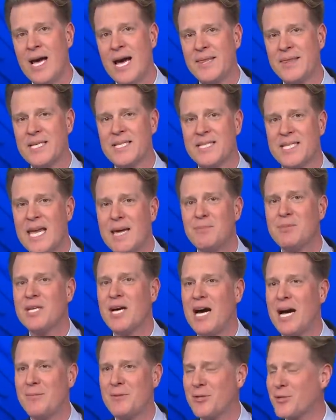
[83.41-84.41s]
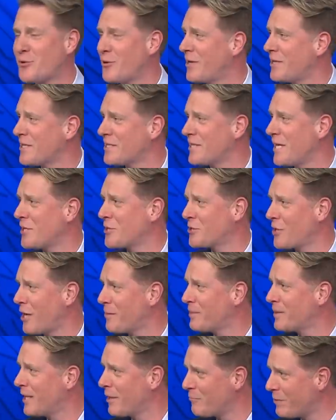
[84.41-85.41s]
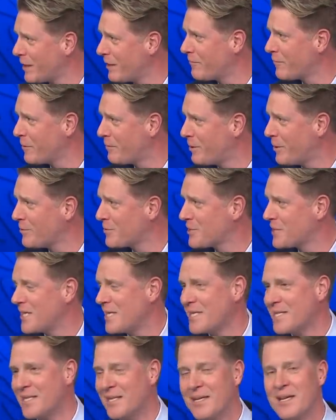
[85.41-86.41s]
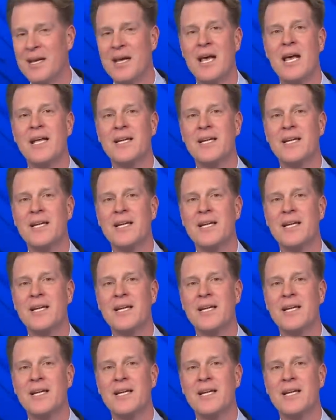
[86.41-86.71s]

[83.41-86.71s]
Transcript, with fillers: At the same time, you're trying to stay sharp and get ready for the postseason.